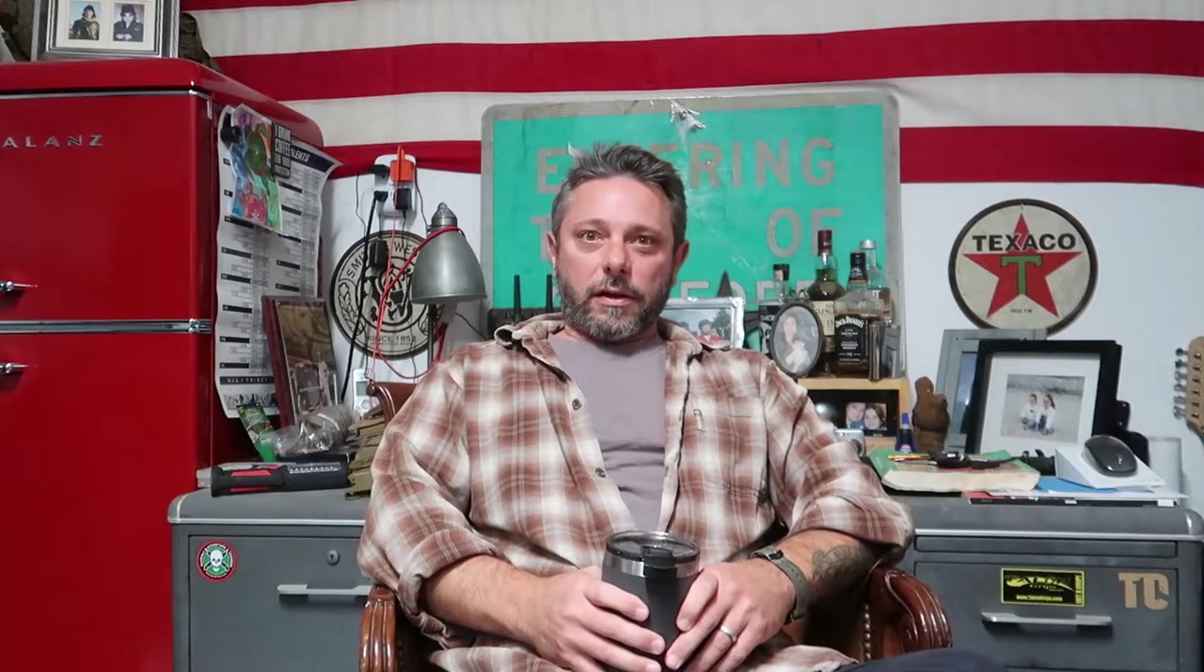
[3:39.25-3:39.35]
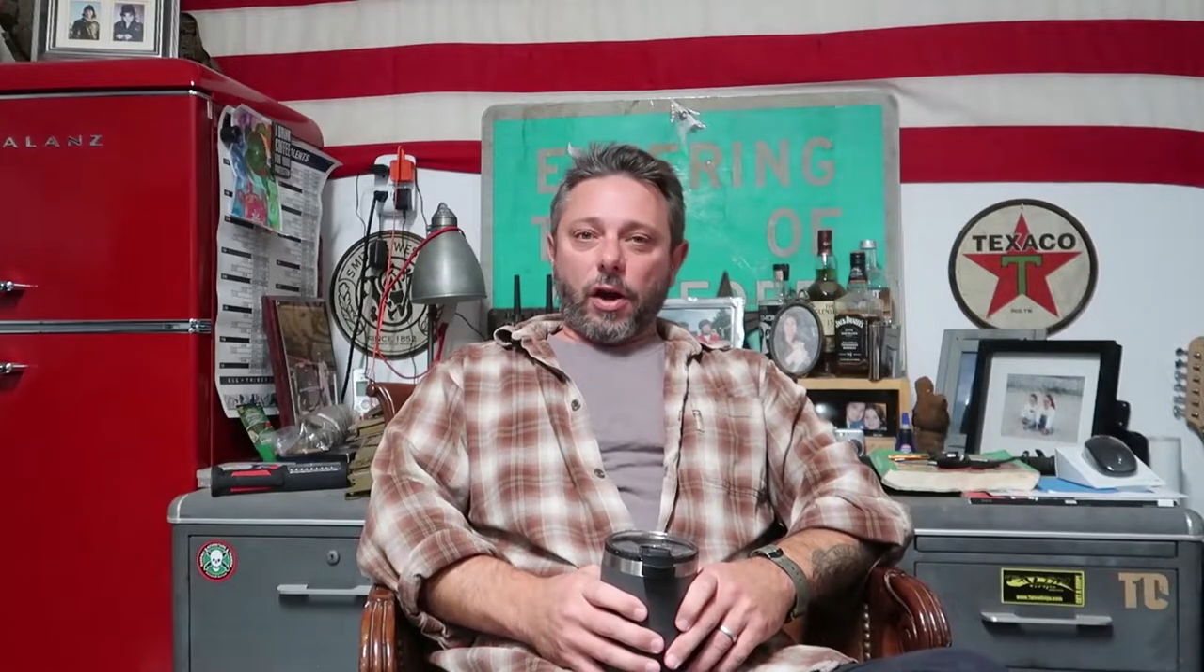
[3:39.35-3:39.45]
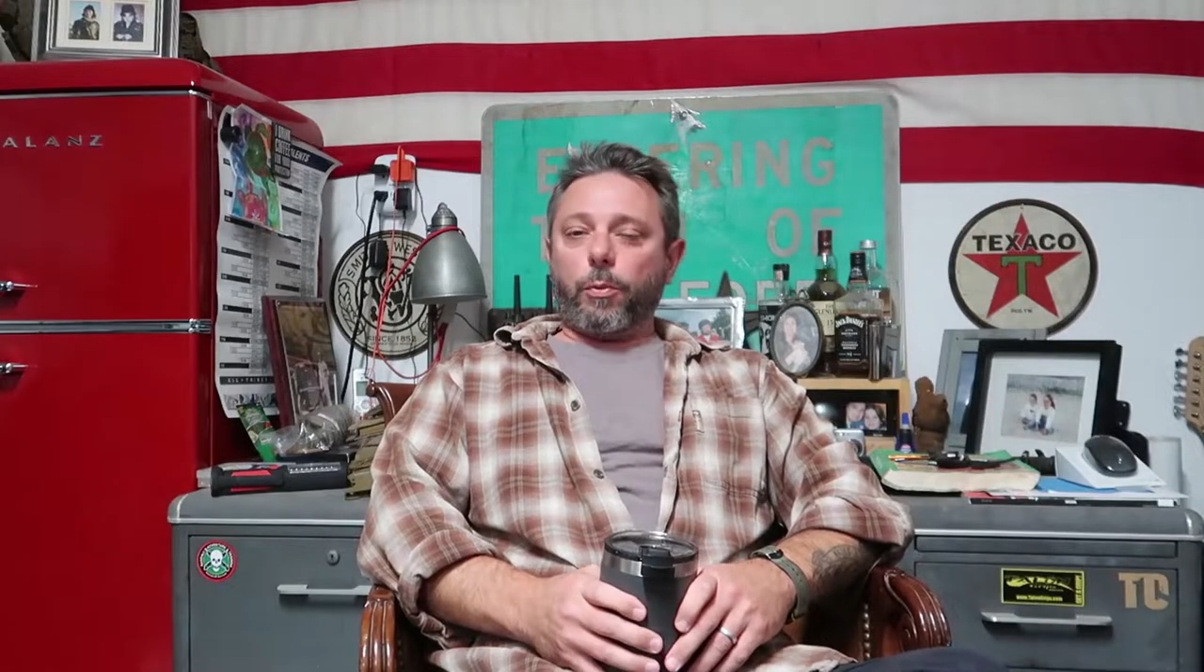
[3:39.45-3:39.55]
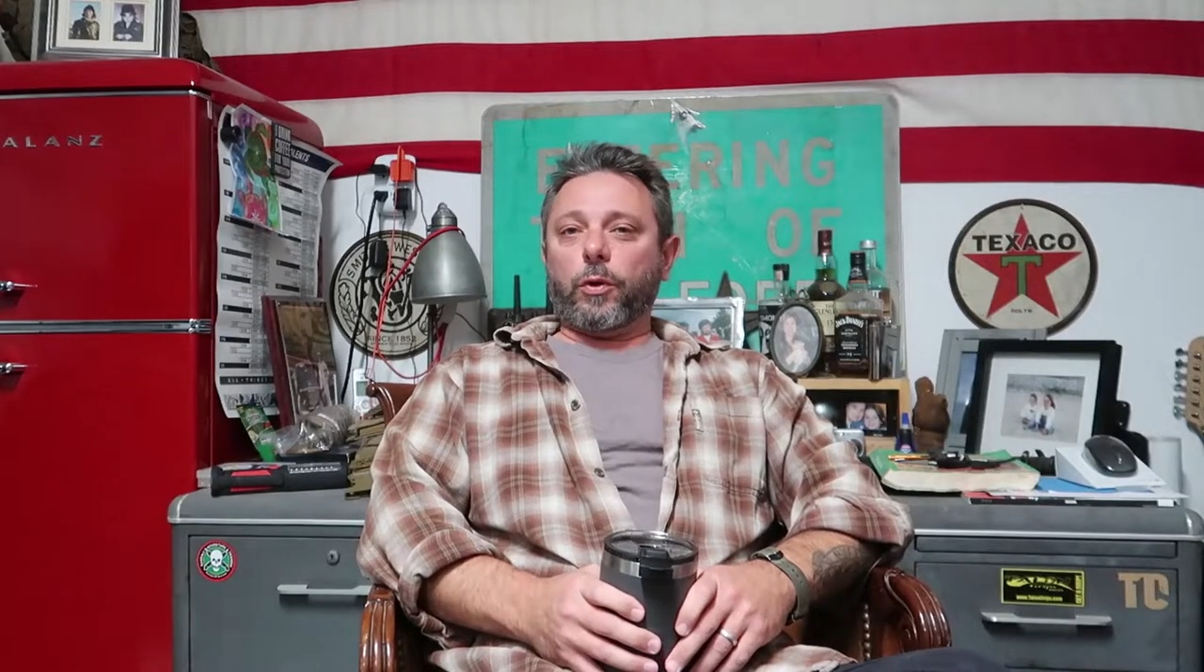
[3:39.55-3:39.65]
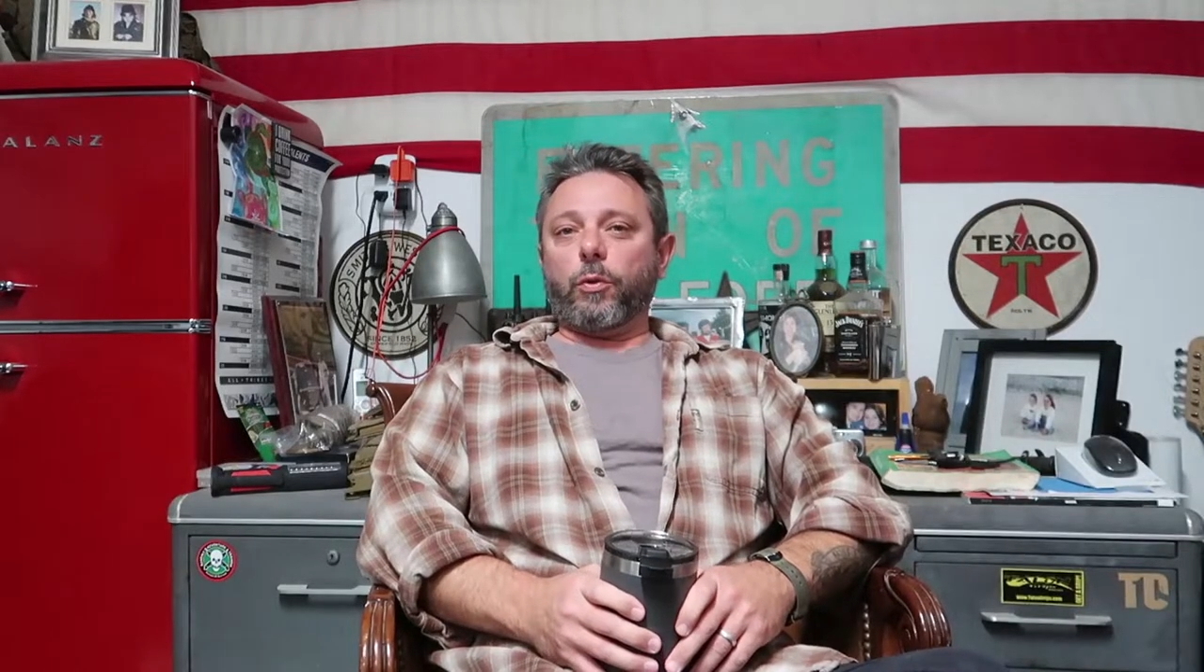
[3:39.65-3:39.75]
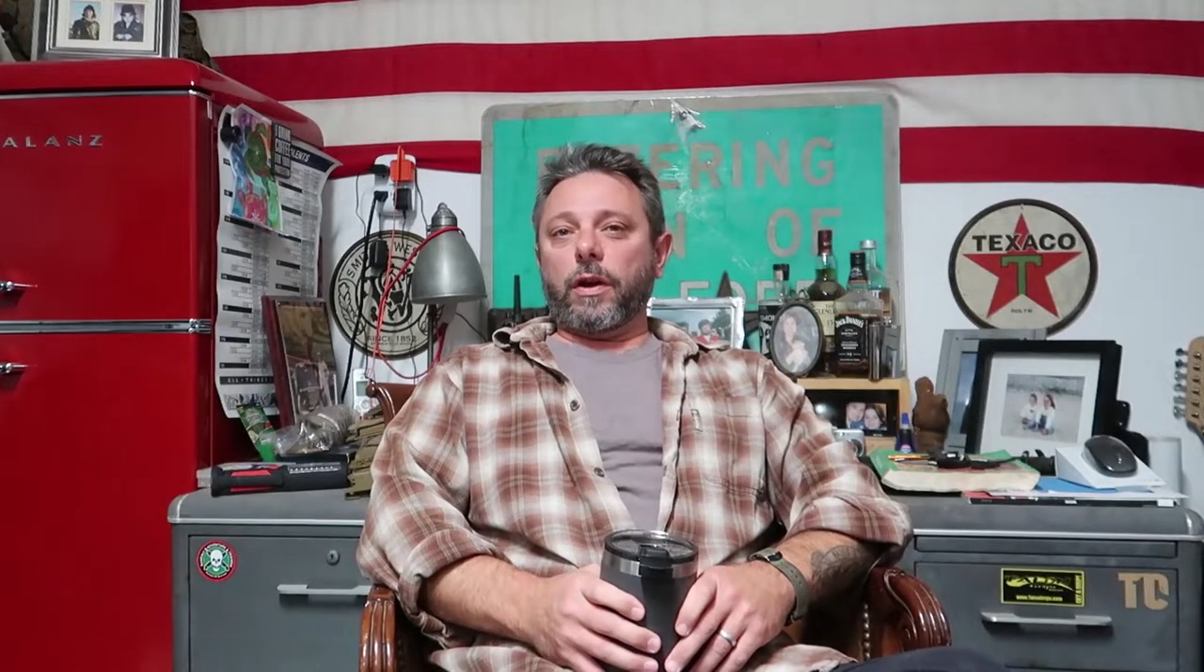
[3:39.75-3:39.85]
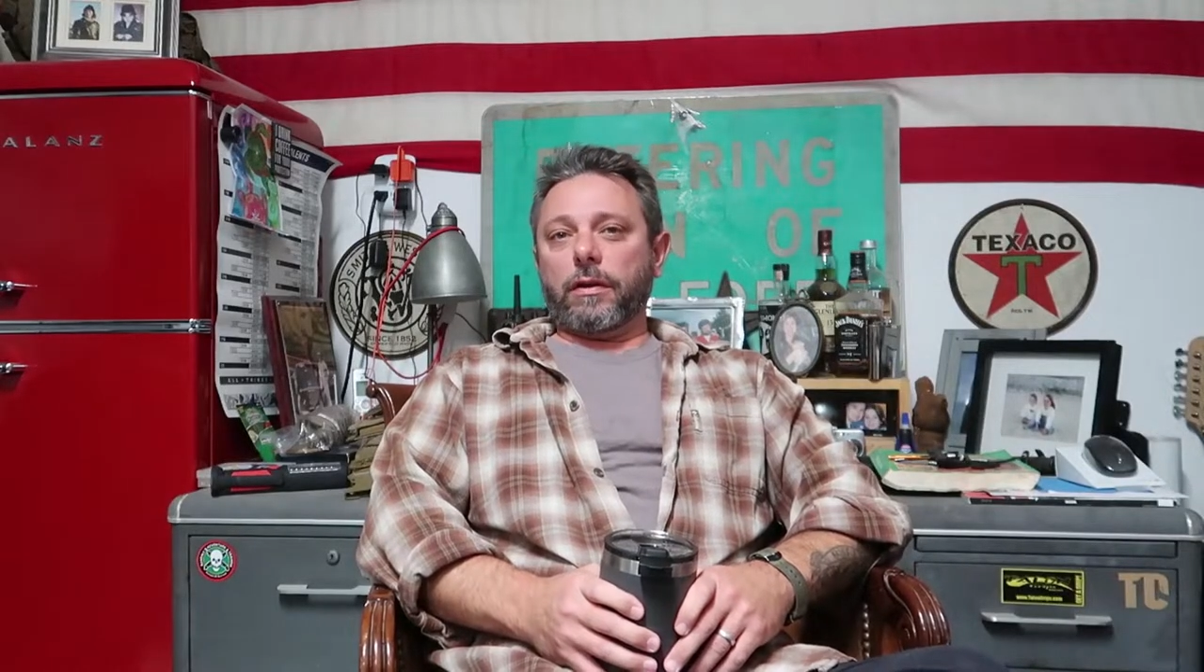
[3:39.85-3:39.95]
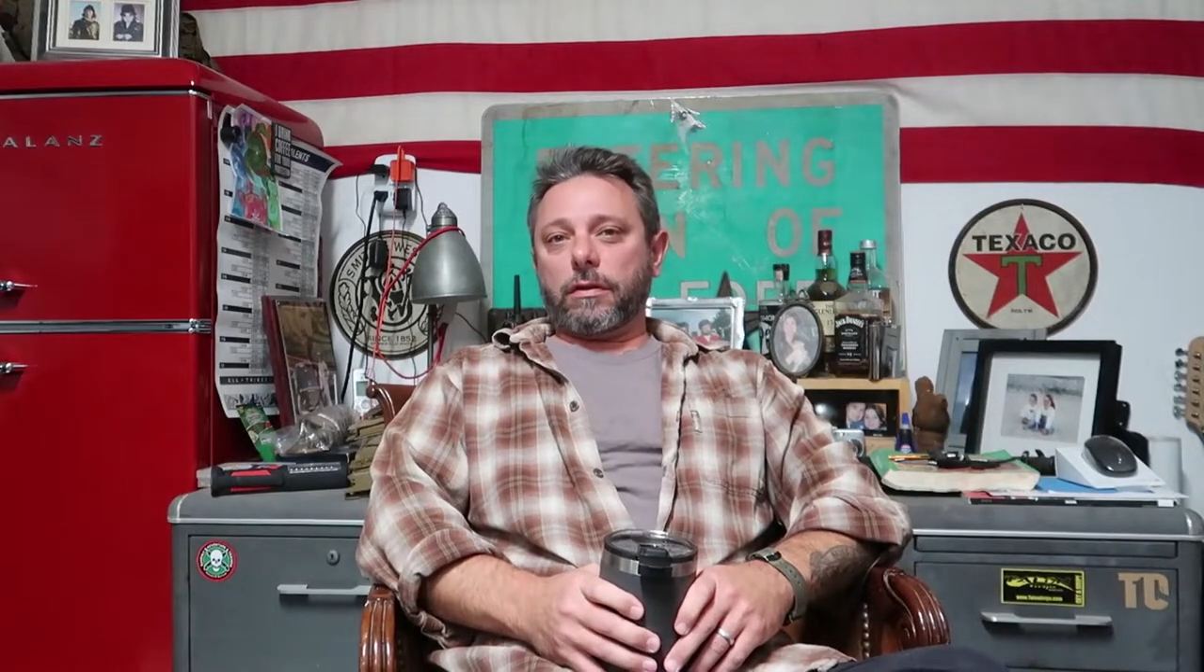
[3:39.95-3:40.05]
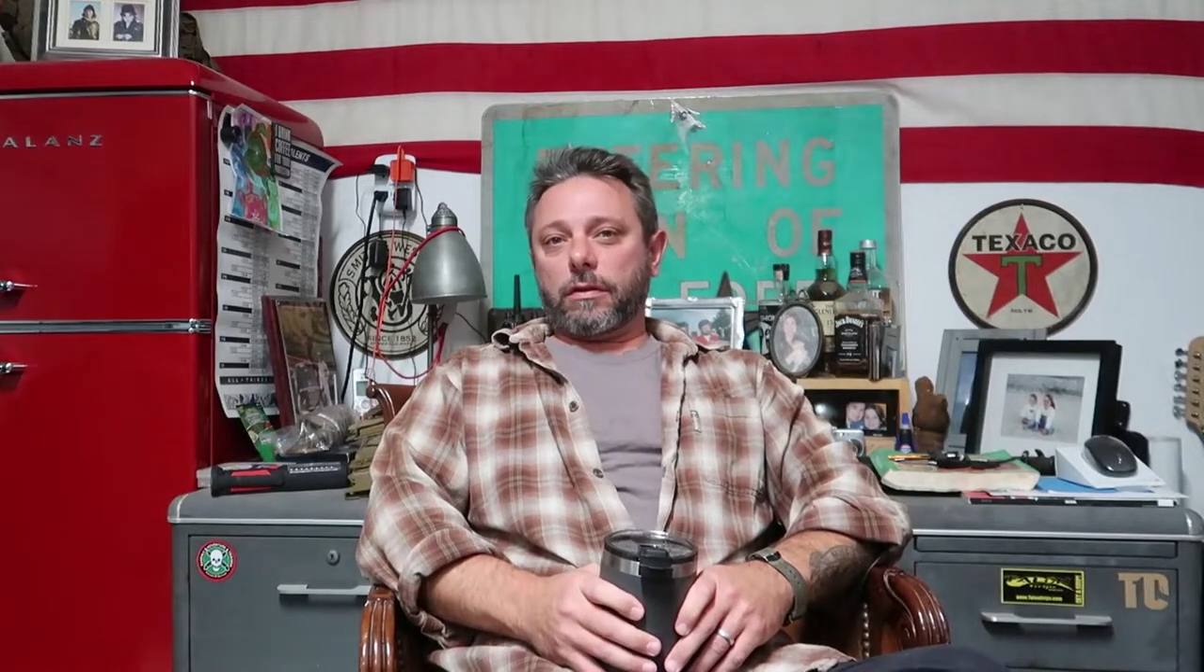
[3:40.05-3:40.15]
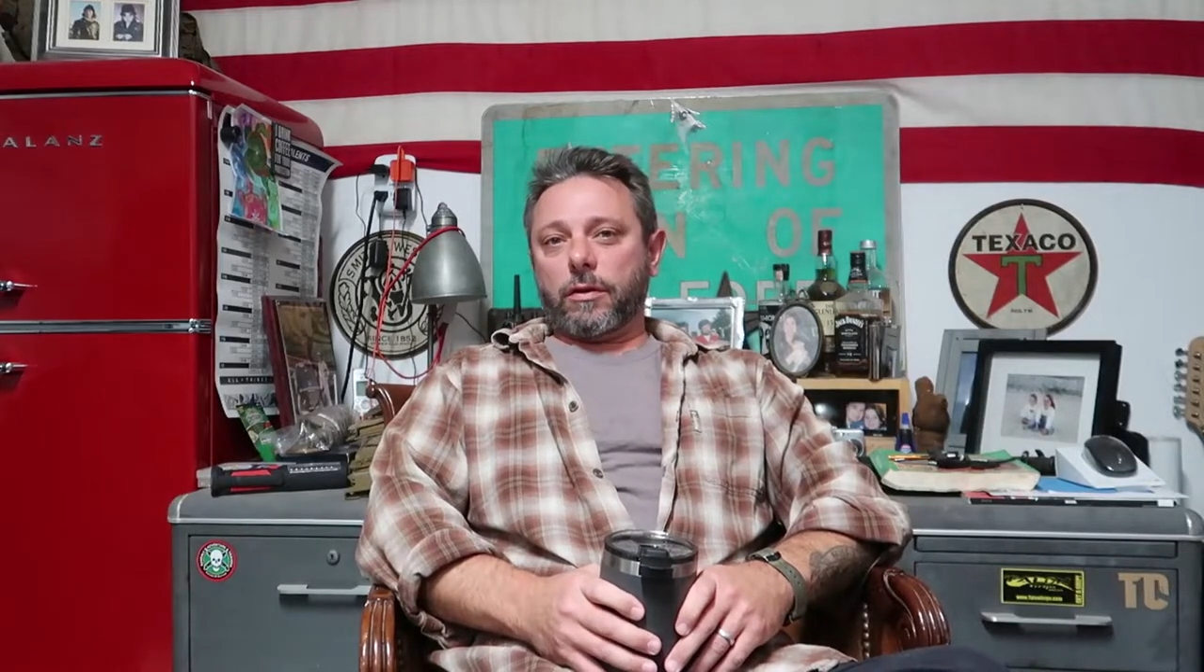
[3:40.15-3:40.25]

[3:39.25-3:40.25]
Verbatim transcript: coupled with